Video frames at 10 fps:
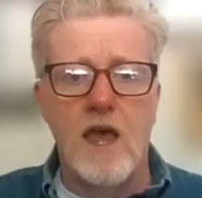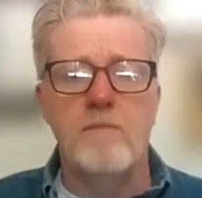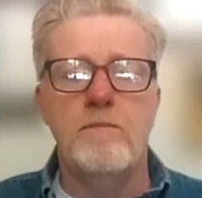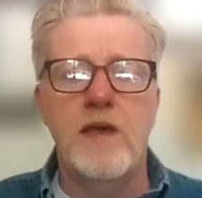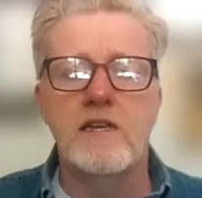
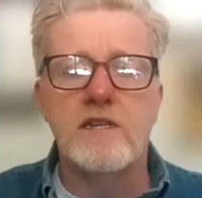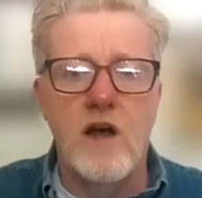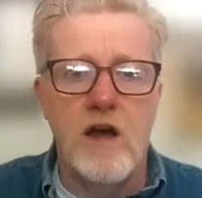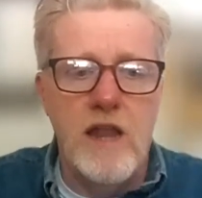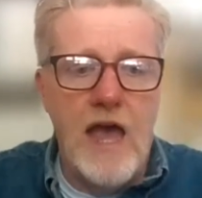and based
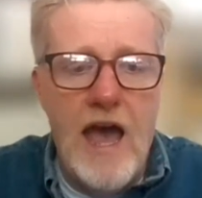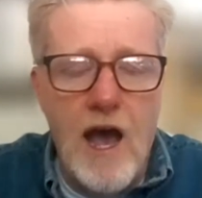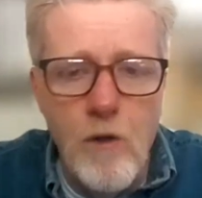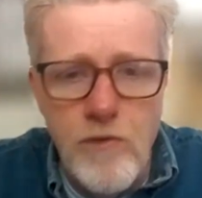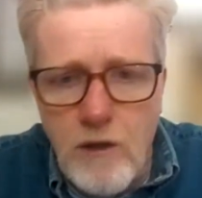on
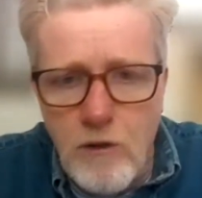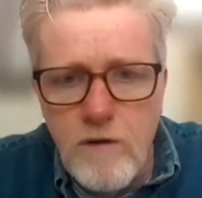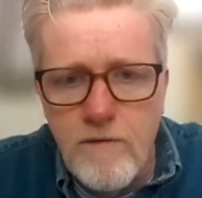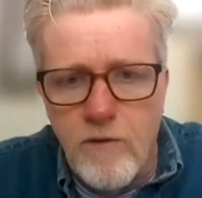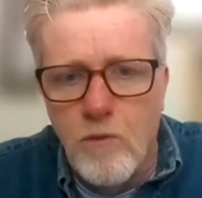how they
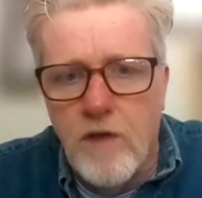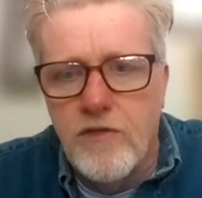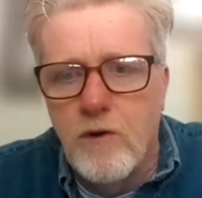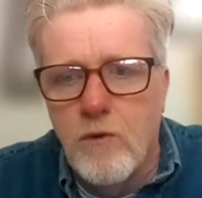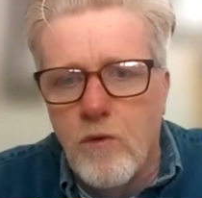look for
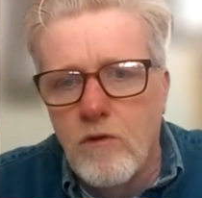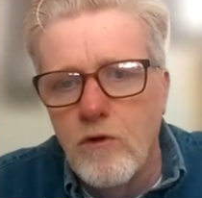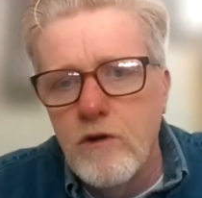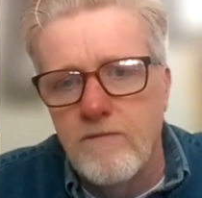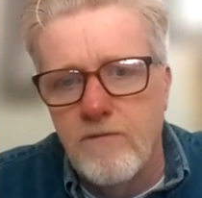what they're
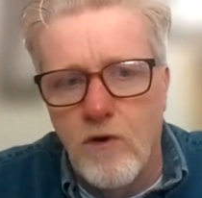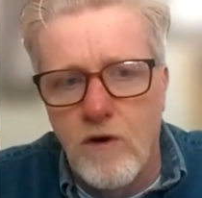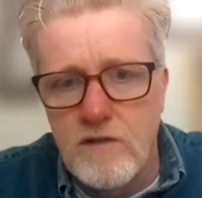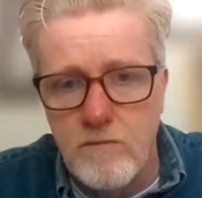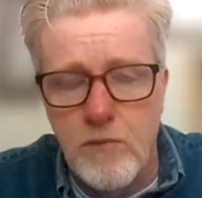looking
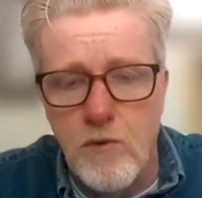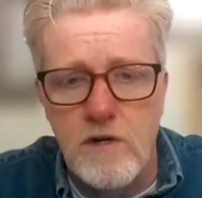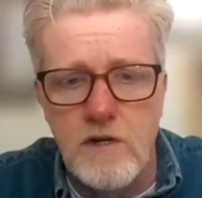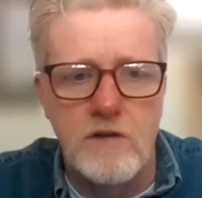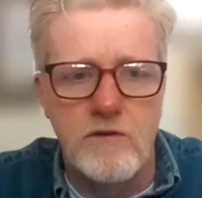for, it's
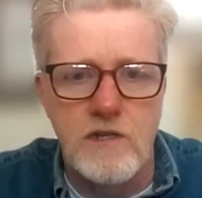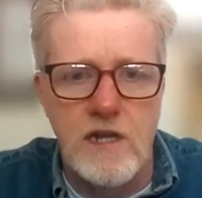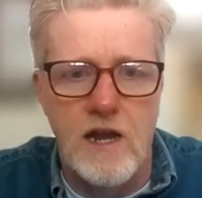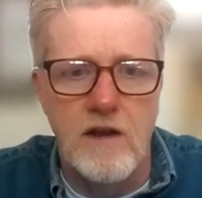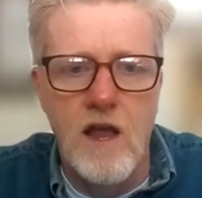important to
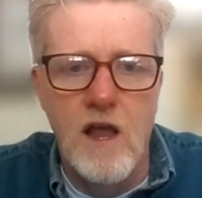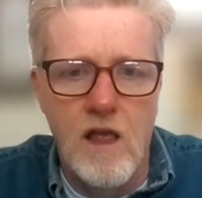understand